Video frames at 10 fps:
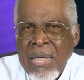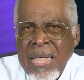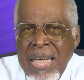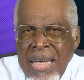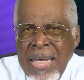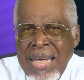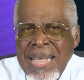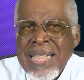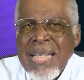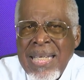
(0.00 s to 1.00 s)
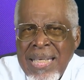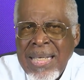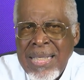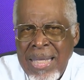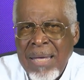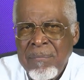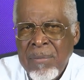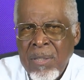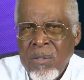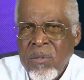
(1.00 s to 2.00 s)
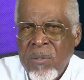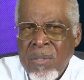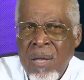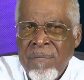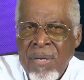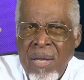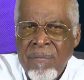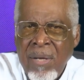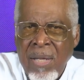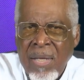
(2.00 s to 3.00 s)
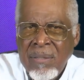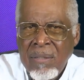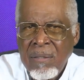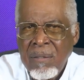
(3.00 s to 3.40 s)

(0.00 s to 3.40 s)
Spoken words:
he is leading them to the never, never land.